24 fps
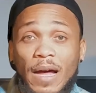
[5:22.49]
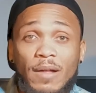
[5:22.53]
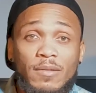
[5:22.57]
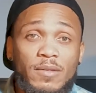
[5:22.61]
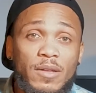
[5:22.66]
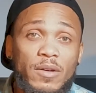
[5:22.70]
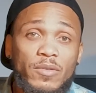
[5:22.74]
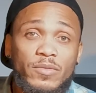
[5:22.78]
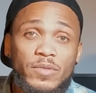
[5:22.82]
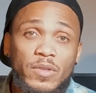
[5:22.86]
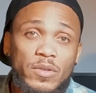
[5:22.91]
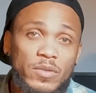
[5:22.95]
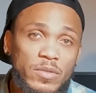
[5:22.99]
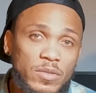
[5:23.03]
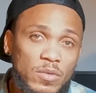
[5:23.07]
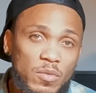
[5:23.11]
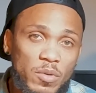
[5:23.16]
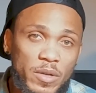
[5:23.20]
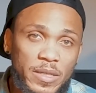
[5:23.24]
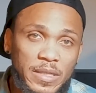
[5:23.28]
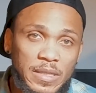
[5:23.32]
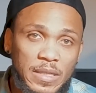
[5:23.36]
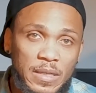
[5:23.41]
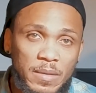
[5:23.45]
Download those
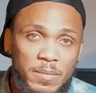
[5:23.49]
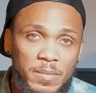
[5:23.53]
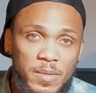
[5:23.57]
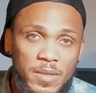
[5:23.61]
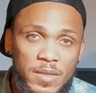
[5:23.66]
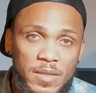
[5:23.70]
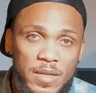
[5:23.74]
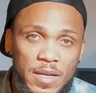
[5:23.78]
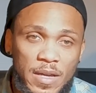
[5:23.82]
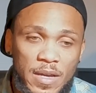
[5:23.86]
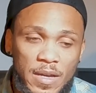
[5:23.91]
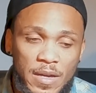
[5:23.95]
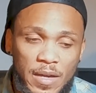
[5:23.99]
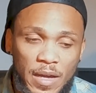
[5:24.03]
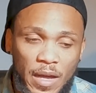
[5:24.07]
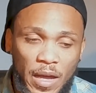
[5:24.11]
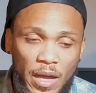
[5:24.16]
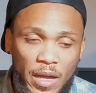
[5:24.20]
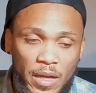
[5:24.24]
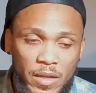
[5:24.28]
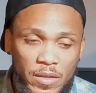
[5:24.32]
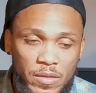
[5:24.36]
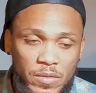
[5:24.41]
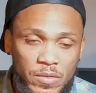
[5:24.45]
quick tips
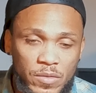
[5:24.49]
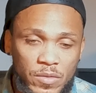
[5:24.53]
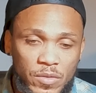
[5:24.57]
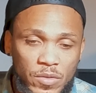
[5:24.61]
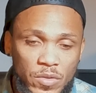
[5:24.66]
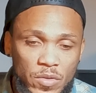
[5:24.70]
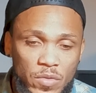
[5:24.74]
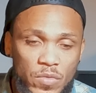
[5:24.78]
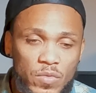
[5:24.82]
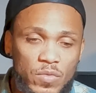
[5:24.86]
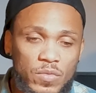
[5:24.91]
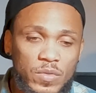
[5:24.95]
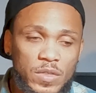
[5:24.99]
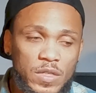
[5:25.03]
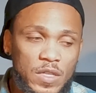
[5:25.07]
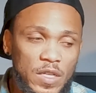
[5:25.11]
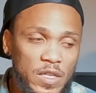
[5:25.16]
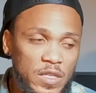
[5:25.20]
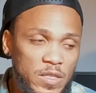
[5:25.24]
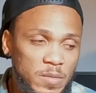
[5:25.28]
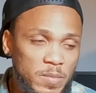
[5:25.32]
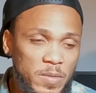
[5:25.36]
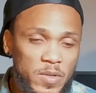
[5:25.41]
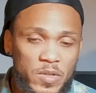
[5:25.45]
and you to
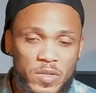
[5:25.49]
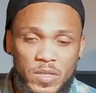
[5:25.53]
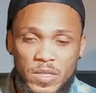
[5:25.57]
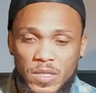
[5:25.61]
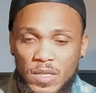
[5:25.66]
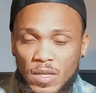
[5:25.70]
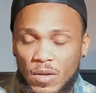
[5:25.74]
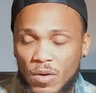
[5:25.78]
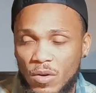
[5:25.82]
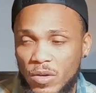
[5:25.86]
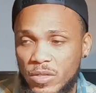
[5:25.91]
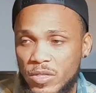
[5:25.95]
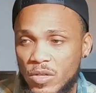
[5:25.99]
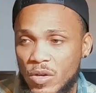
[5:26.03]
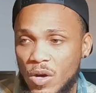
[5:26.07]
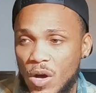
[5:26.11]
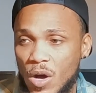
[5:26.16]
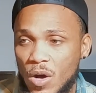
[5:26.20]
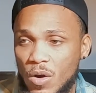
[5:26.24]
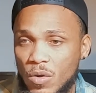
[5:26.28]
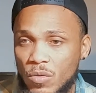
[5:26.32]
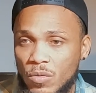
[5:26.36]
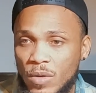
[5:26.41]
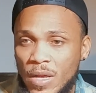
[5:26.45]
experience it on your
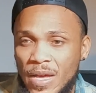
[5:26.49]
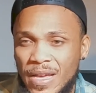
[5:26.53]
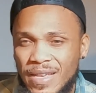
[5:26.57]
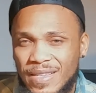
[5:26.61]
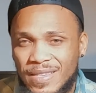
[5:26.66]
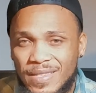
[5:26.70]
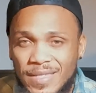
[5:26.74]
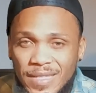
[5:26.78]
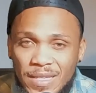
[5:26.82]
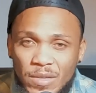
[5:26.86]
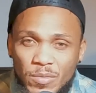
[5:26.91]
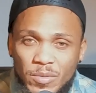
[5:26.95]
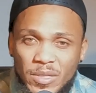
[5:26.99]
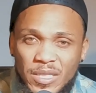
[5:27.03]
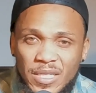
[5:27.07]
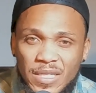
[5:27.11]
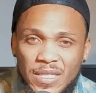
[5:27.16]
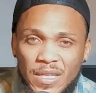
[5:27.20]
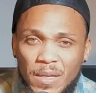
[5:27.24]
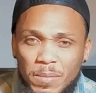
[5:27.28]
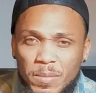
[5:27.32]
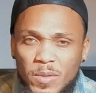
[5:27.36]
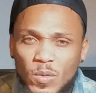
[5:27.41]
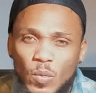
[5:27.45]
own. See which
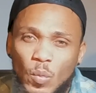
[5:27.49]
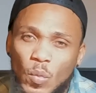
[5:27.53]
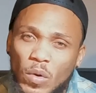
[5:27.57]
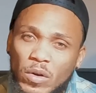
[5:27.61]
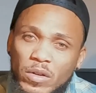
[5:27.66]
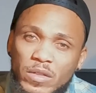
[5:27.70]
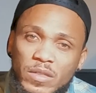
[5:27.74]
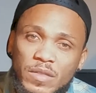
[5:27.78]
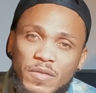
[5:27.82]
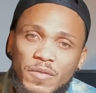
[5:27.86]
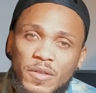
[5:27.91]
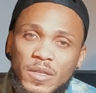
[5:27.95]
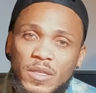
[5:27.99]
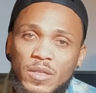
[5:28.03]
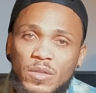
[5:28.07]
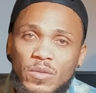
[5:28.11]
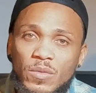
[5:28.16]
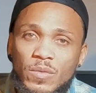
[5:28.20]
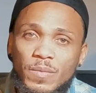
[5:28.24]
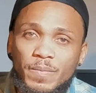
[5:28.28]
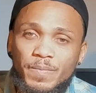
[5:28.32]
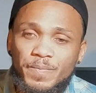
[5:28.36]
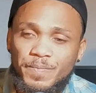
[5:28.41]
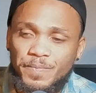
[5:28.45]
tips works for
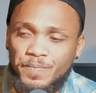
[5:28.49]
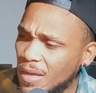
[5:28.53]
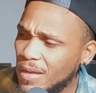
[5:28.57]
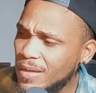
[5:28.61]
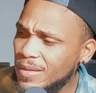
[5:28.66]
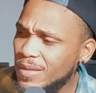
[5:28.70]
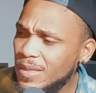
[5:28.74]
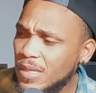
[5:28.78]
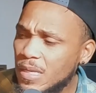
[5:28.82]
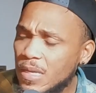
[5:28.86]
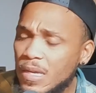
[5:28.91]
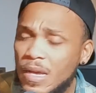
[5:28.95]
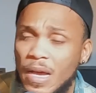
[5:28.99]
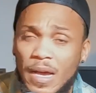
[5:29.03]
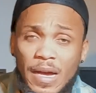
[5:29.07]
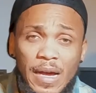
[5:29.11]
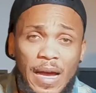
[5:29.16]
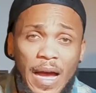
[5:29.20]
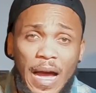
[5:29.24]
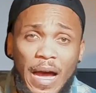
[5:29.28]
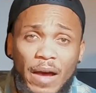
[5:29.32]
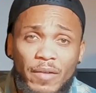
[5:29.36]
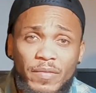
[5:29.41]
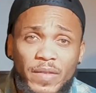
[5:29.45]
you and see
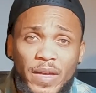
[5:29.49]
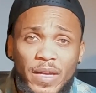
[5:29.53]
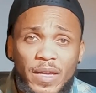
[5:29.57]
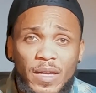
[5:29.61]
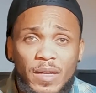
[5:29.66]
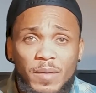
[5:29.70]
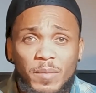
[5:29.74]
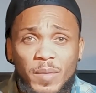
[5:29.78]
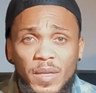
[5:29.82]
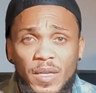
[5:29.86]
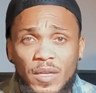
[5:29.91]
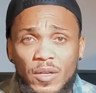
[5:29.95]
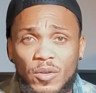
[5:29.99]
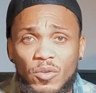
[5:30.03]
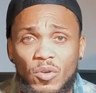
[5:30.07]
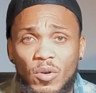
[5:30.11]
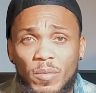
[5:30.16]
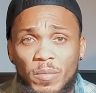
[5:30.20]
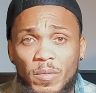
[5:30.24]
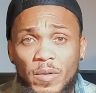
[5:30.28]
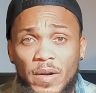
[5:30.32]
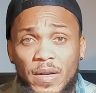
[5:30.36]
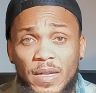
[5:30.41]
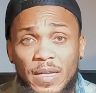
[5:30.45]
how they can be
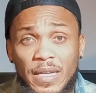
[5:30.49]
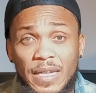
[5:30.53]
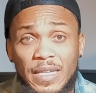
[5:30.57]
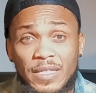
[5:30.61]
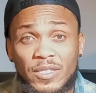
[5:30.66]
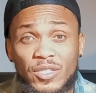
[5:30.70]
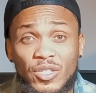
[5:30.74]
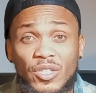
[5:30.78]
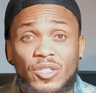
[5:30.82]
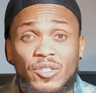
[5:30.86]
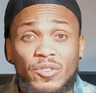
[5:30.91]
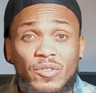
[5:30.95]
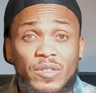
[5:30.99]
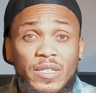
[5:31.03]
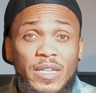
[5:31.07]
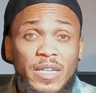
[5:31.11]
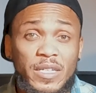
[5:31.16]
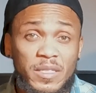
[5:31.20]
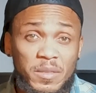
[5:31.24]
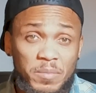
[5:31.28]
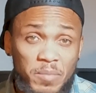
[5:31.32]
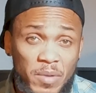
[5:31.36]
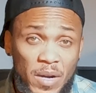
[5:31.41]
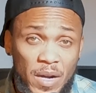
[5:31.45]
incorporated into your
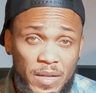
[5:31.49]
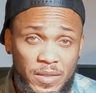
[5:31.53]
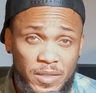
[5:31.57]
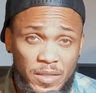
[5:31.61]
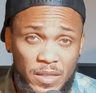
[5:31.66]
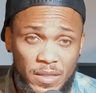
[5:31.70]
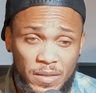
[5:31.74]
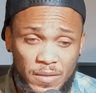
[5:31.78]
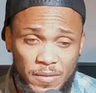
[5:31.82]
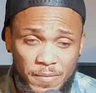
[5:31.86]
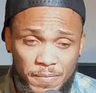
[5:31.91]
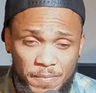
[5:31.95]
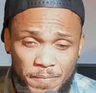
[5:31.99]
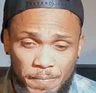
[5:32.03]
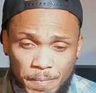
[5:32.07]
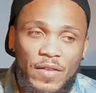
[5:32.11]
next project.